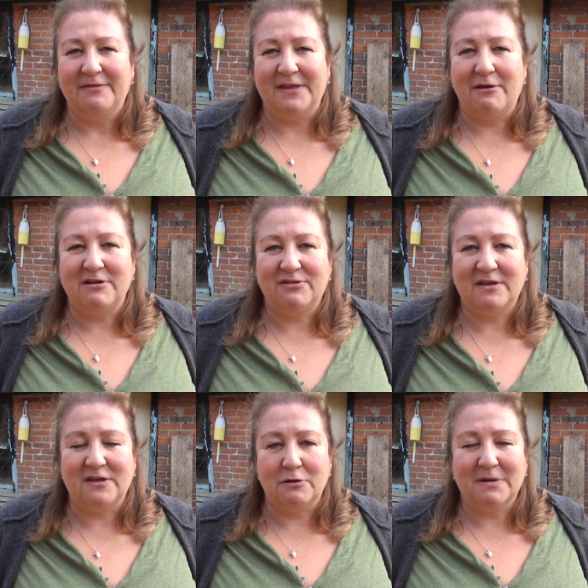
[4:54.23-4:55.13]
The only
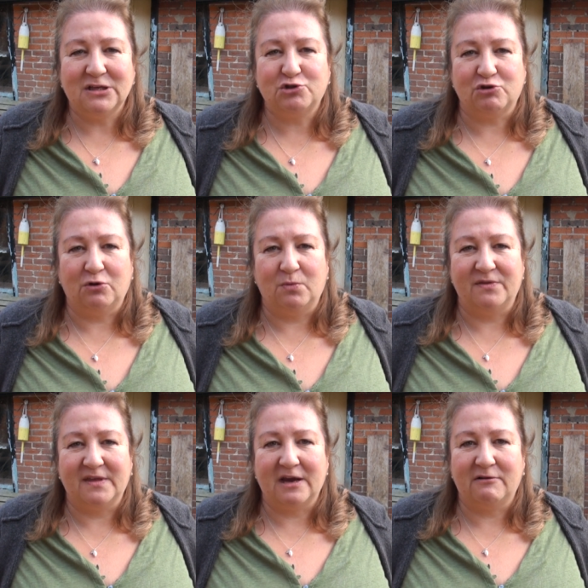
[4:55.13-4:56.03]
thing that you might struggle
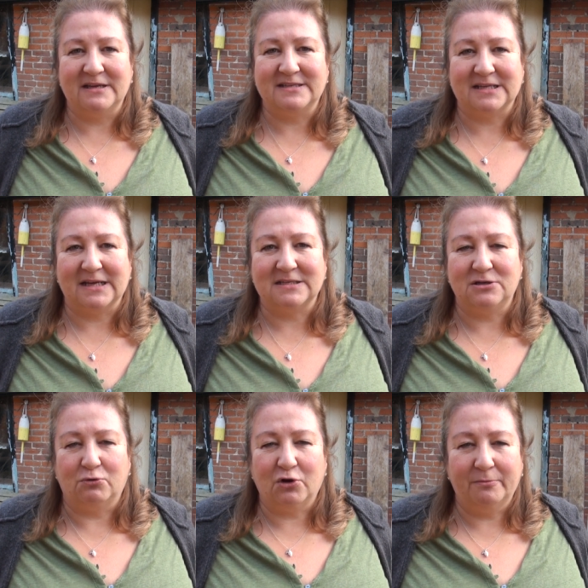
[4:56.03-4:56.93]
with there is that
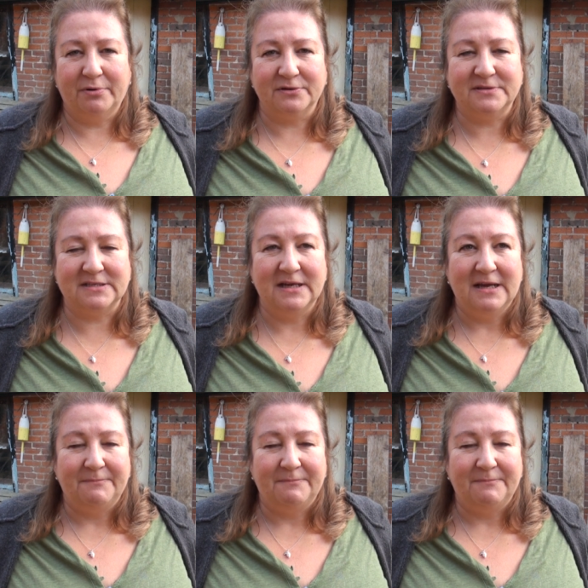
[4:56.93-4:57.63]
your compost,